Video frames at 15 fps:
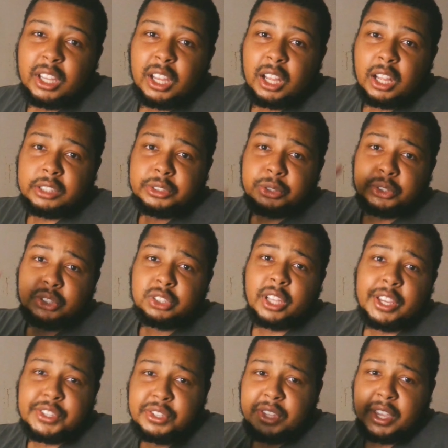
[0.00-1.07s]
a little
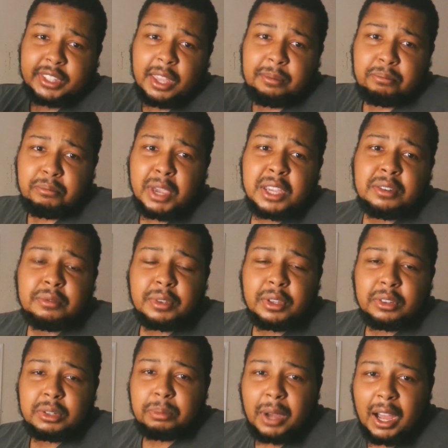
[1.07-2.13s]
slice of, like, that main
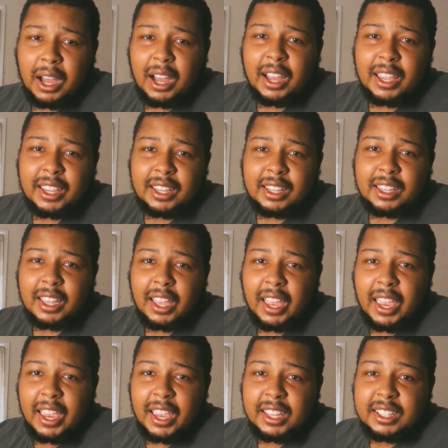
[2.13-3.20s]
villain pie,
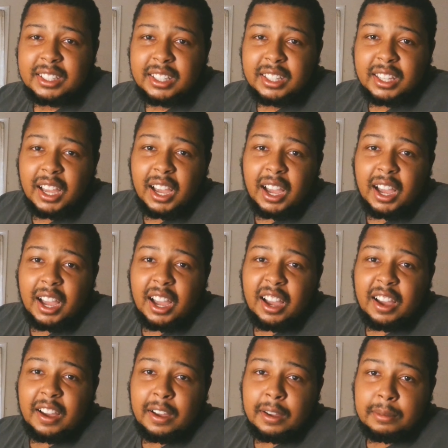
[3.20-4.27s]
and
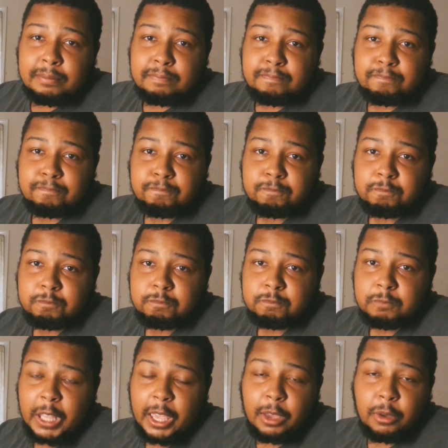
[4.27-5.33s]

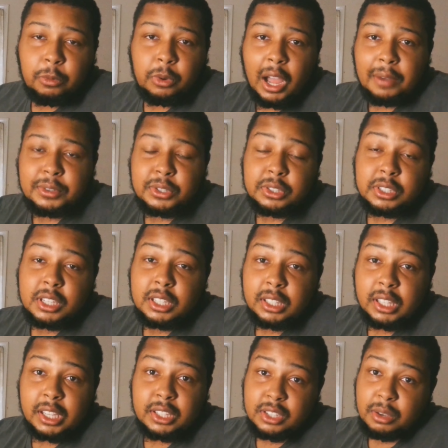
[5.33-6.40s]
obviously,
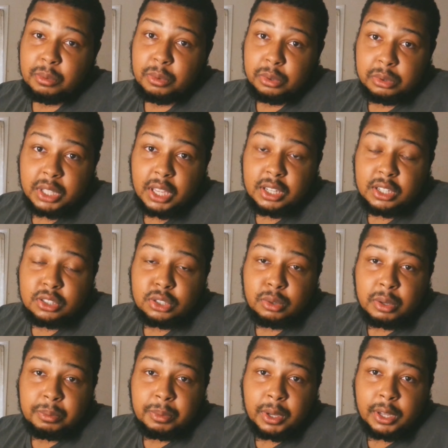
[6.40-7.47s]
like I said, we'll get into
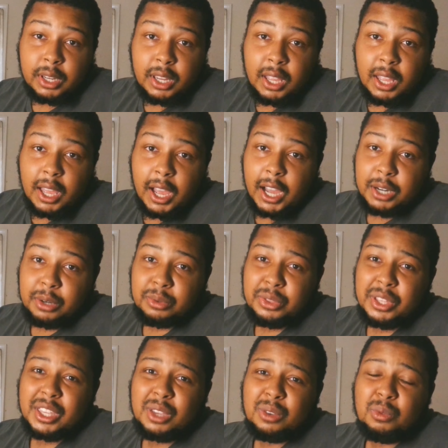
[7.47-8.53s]
it, but I don't
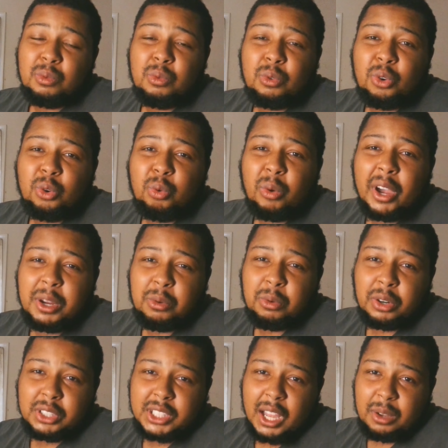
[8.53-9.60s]
think it quite
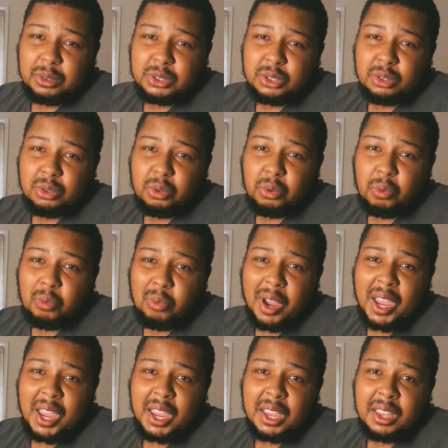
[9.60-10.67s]
worked out the
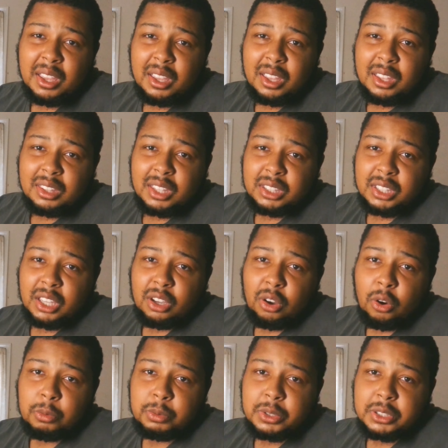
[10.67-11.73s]
way that they
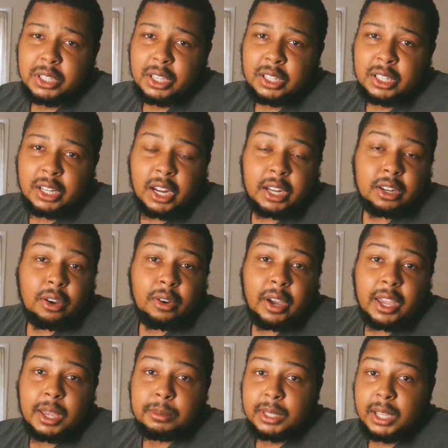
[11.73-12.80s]
hoped it did. And I know I
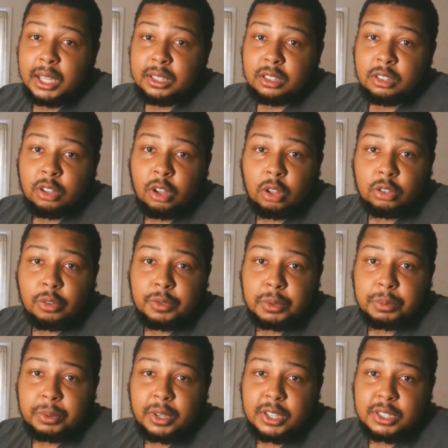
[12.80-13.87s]
am kind of all over the
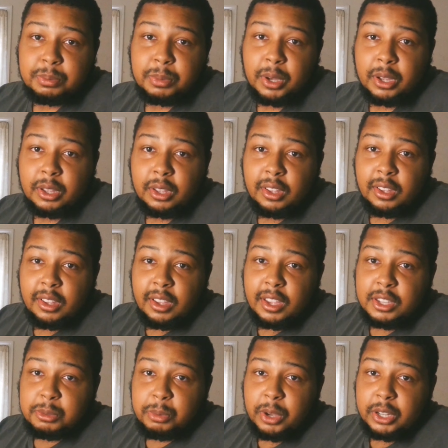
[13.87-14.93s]
place, but
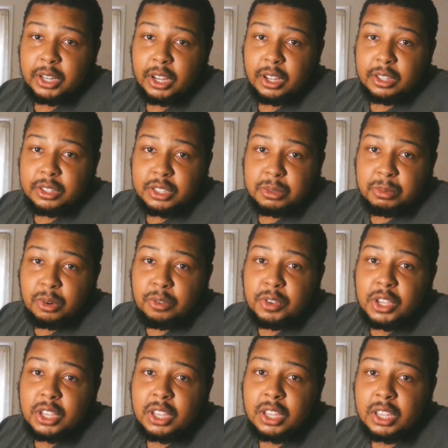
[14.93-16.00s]
this
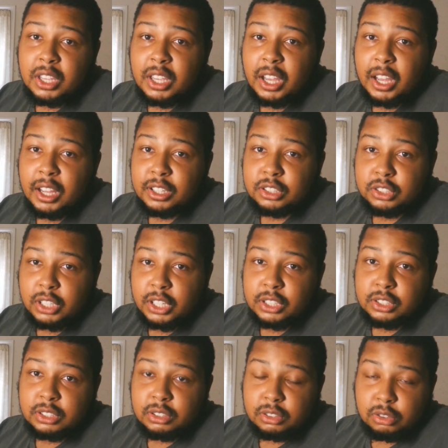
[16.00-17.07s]
movie, he
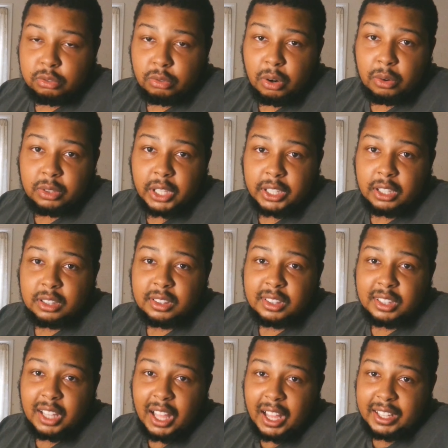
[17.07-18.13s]
does throw, like, a
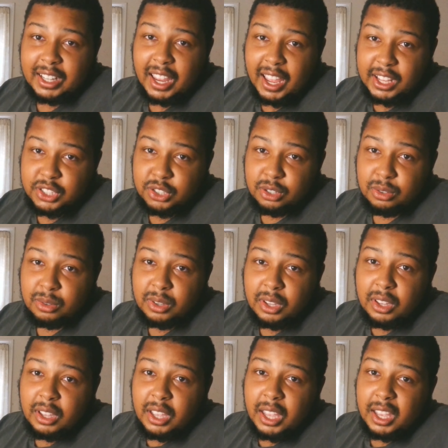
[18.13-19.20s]
lot at you,
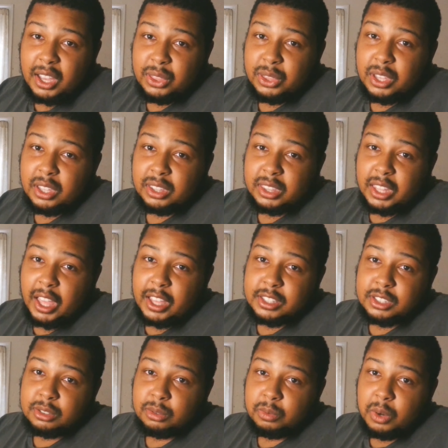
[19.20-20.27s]
and I think
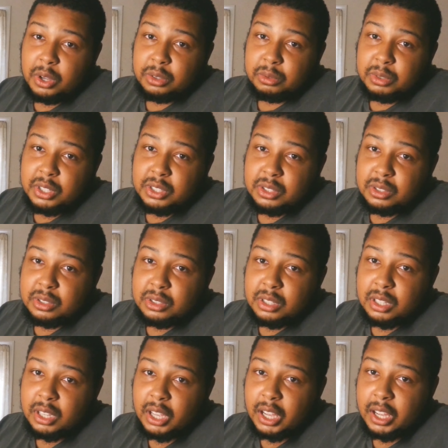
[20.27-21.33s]
that's one of the reasons,
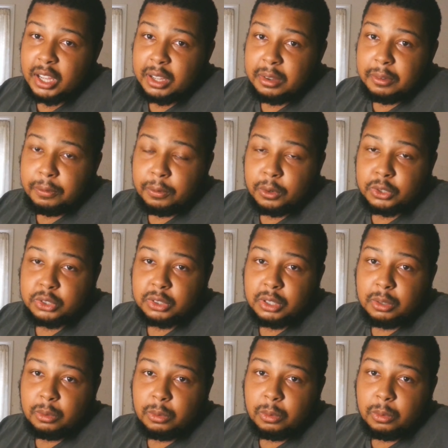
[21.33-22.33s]
unfortunately,